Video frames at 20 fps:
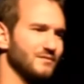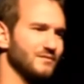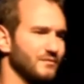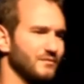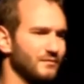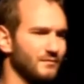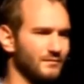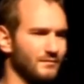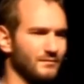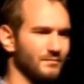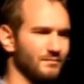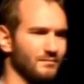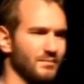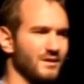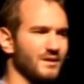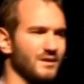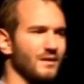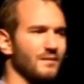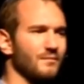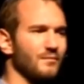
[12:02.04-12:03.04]
to
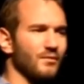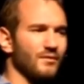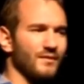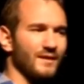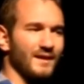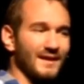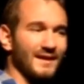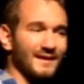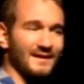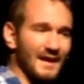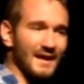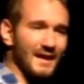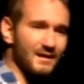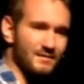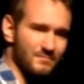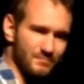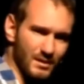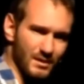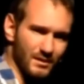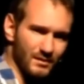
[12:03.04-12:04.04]
become all that I
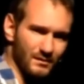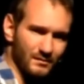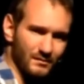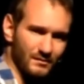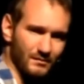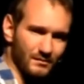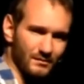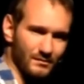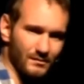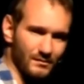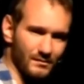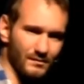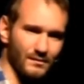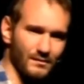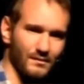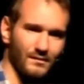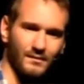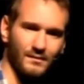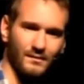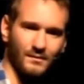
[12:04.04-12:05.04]
can be.
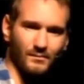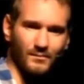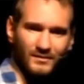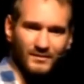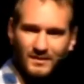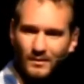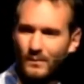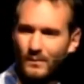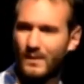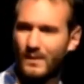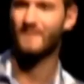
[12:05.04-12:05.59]
But then we